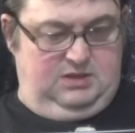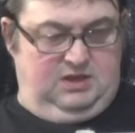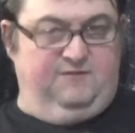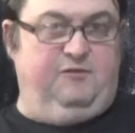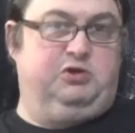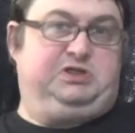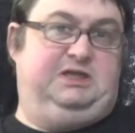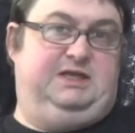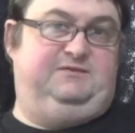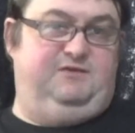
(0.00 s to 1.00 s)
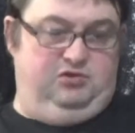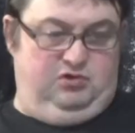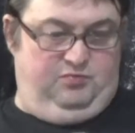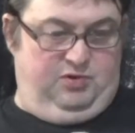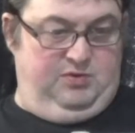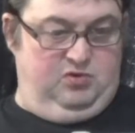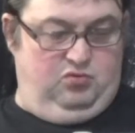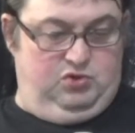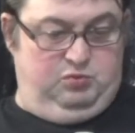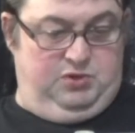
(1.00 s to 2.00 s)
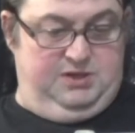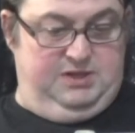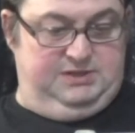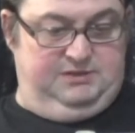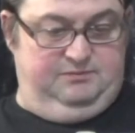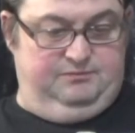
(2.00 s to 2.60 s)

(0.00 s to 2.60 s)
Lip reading: And if you watched the last video, you probably know which one it is.